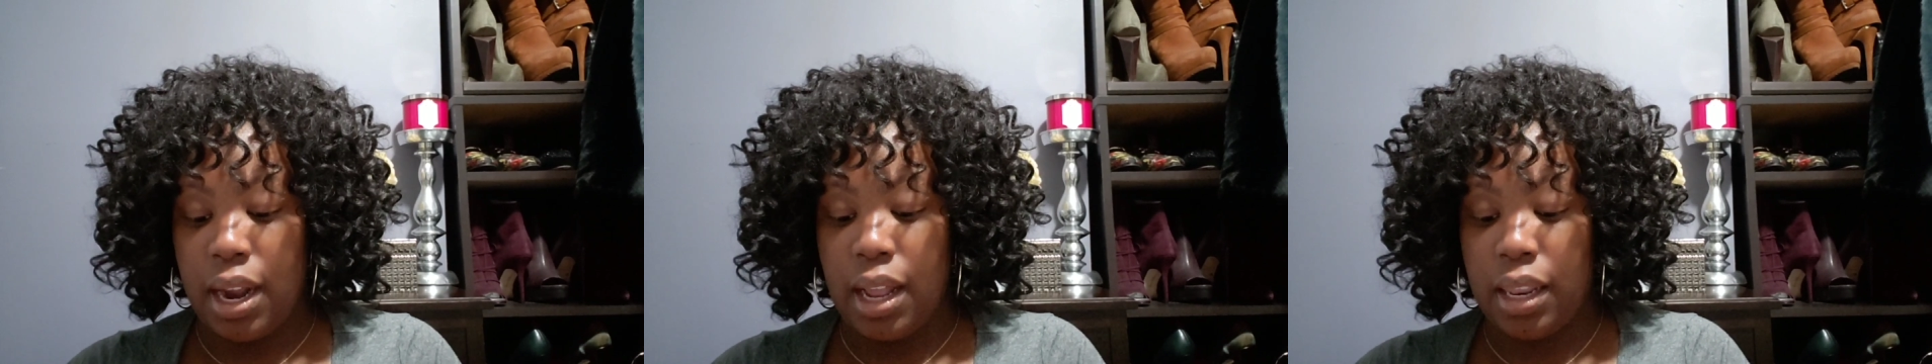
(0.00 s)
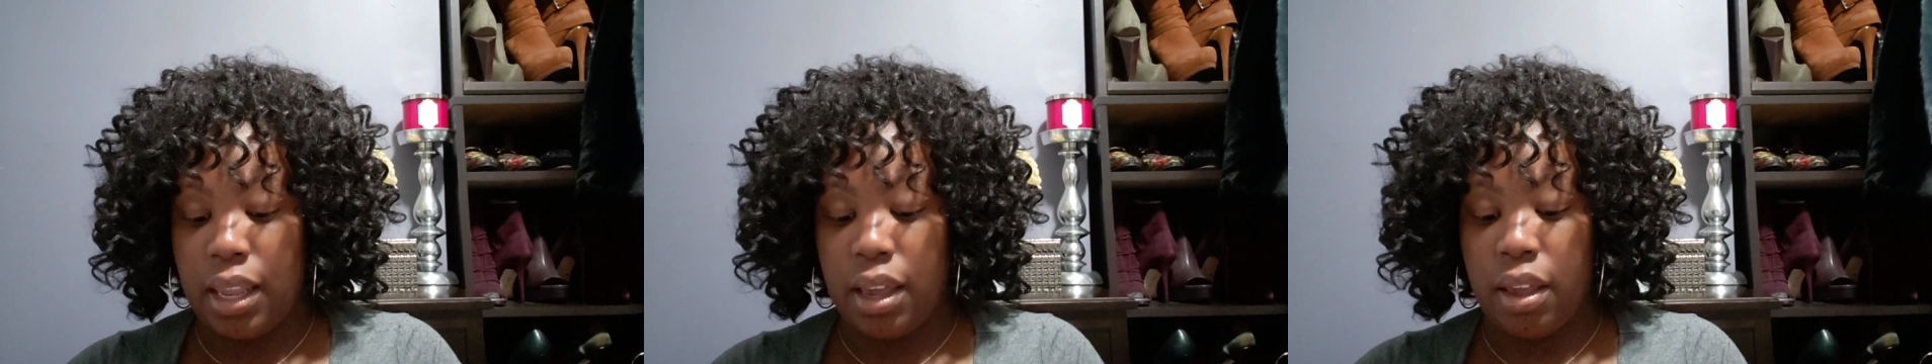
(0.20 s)

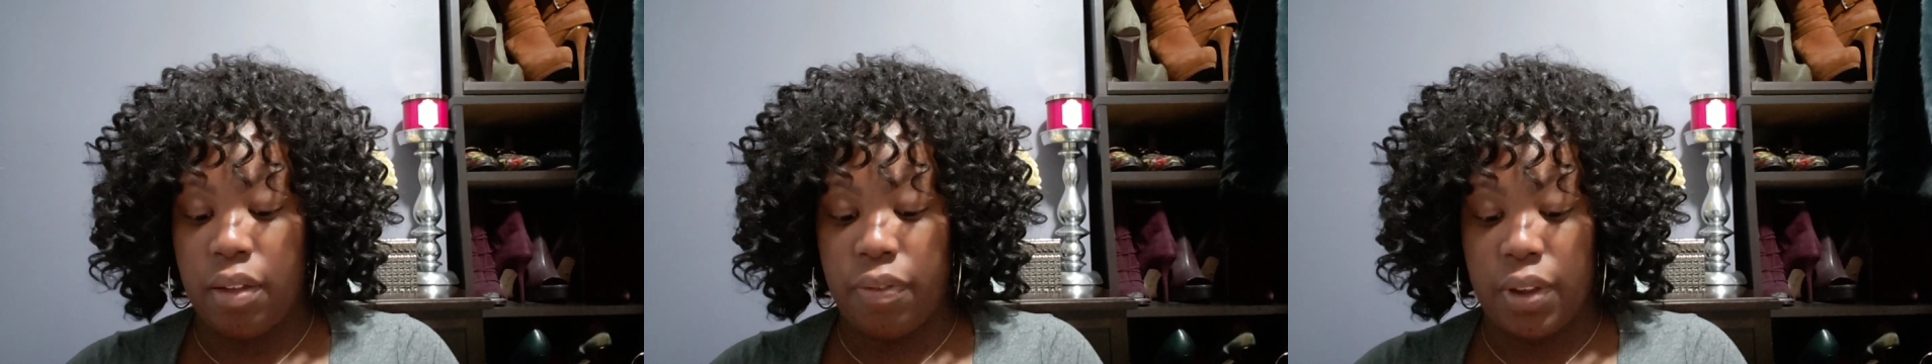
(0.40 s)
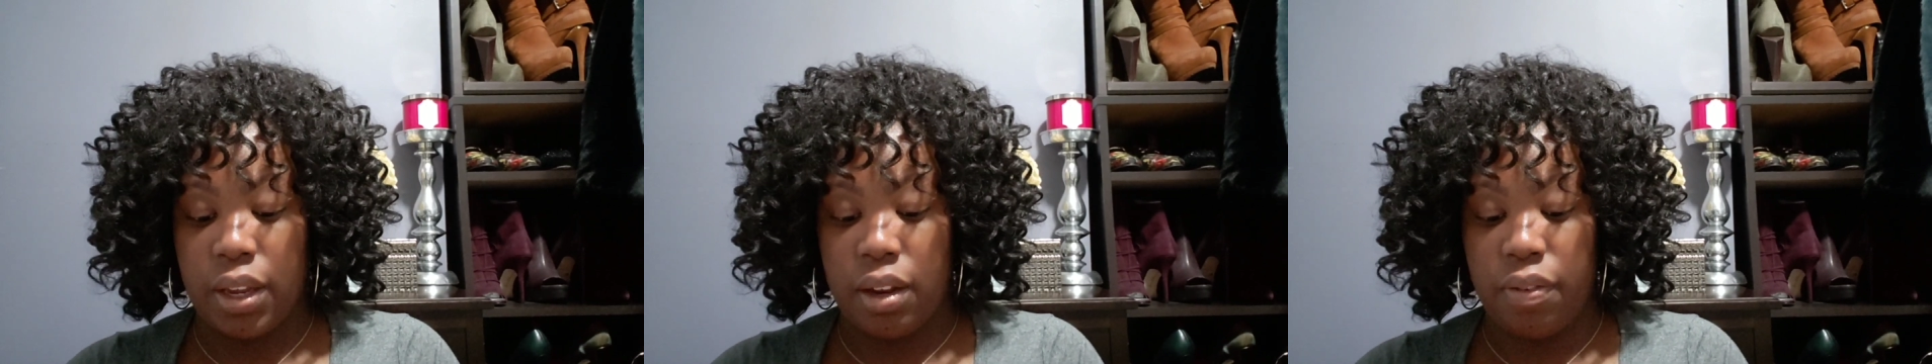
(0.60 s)
I
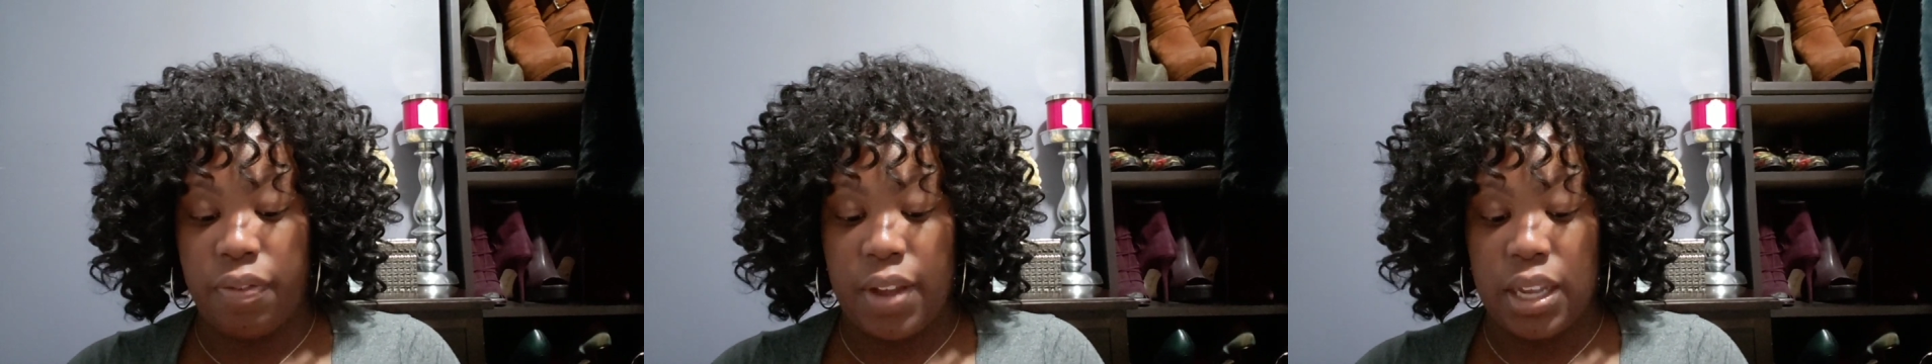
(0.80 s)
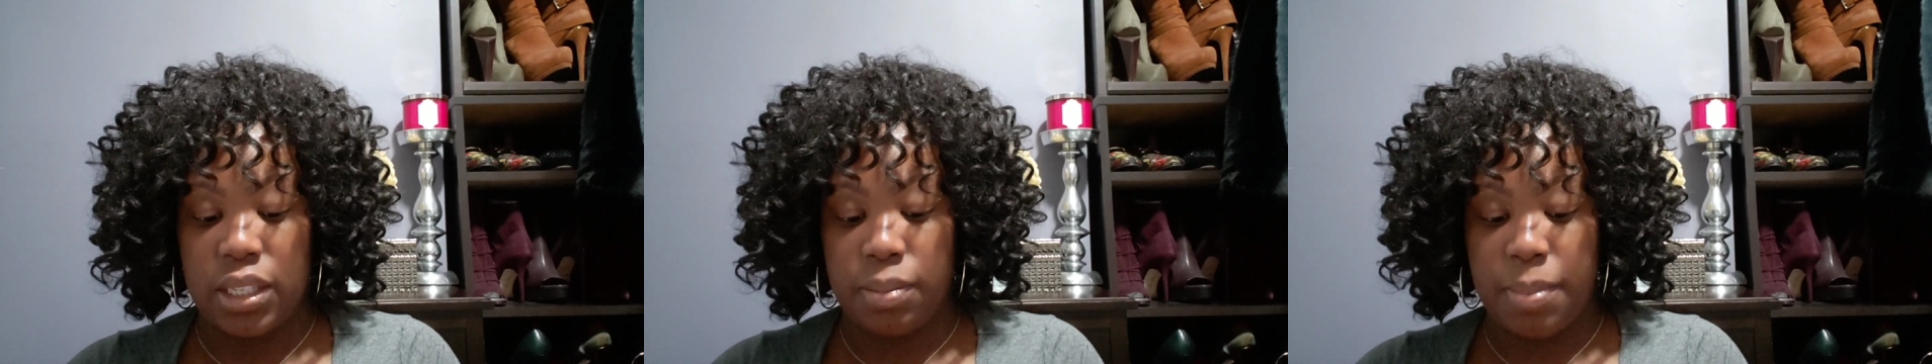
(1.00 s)
love a good
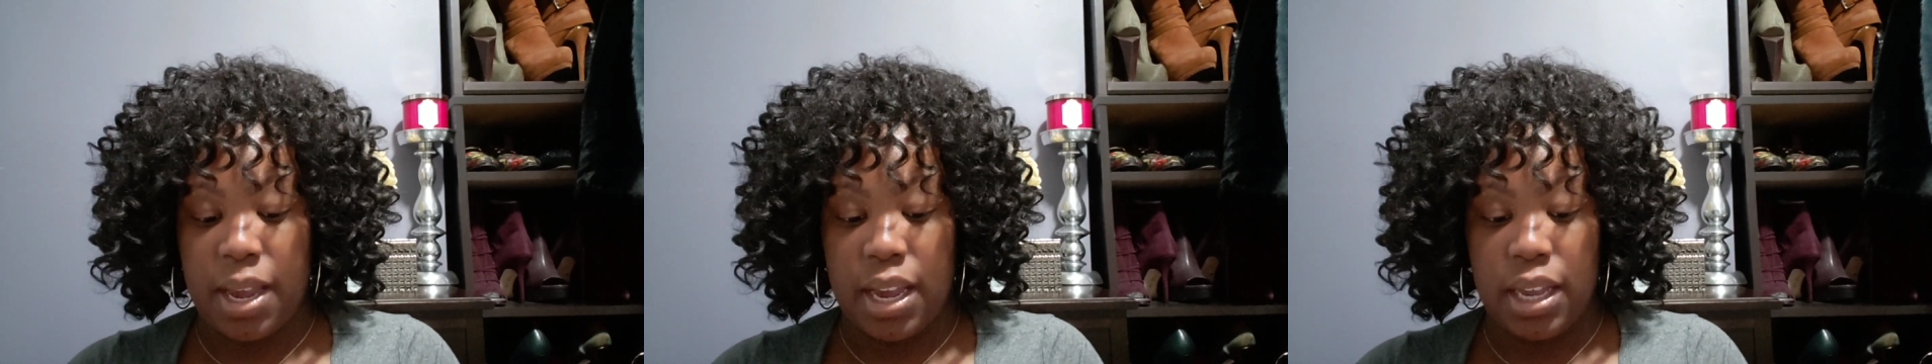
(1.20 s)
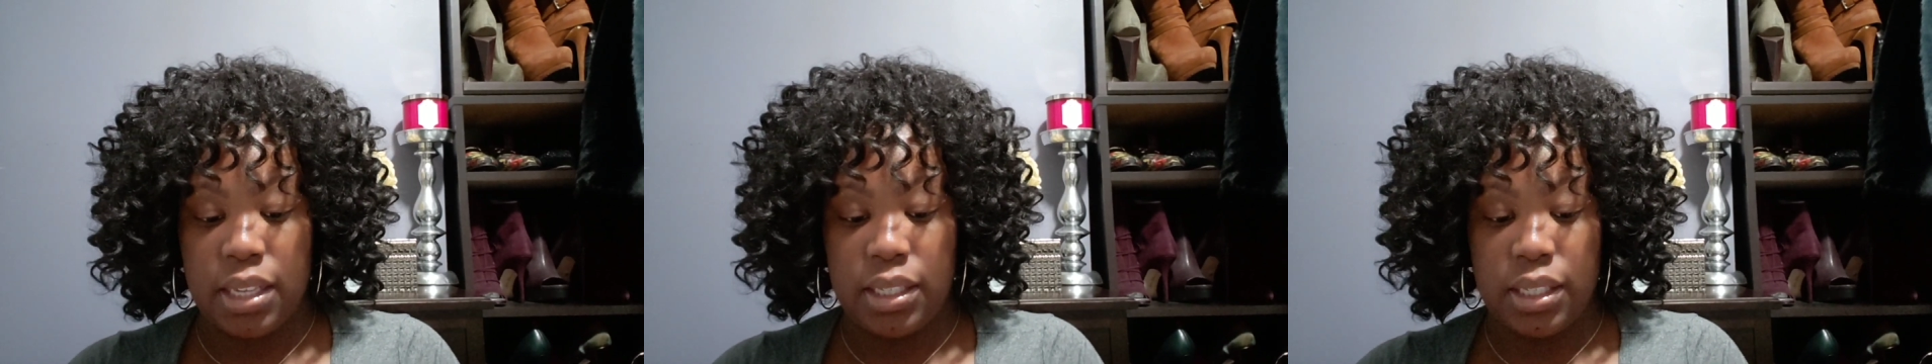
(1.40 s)
face
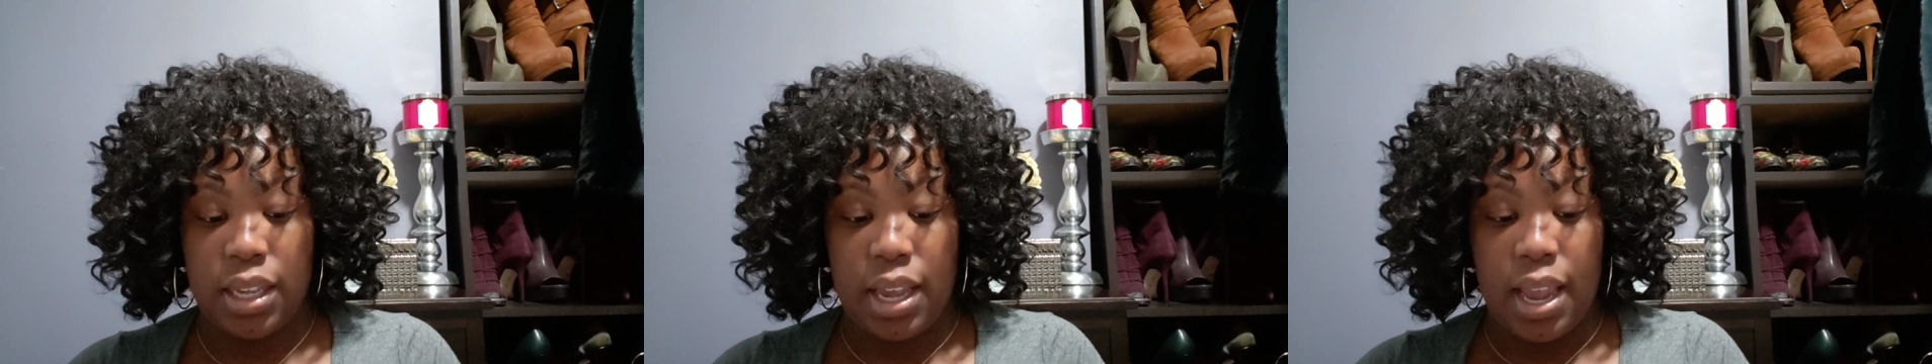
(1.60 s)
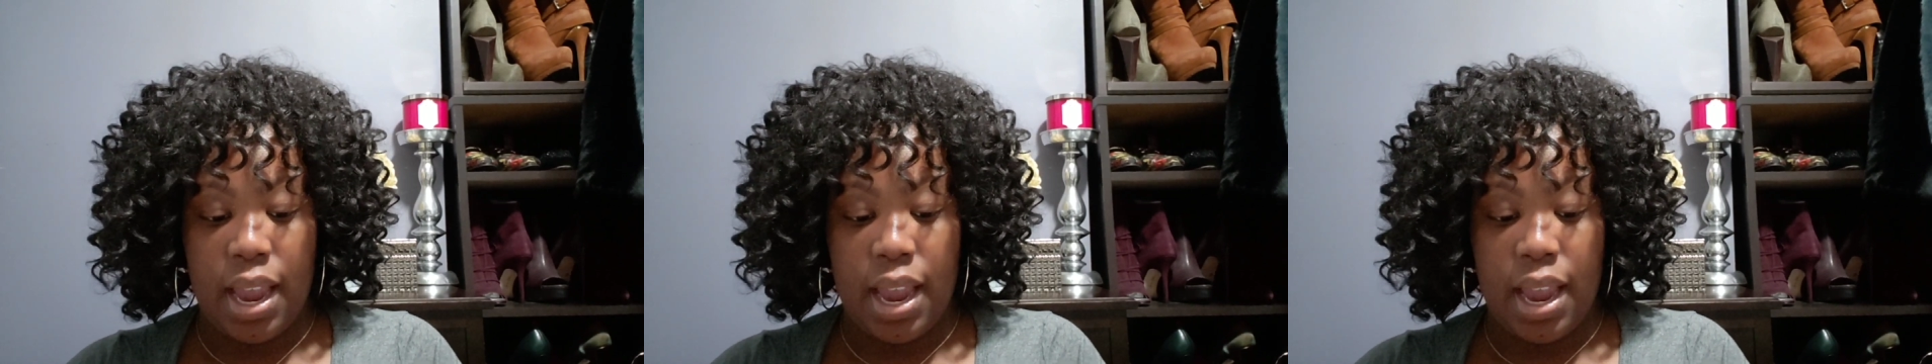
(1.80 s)
mask,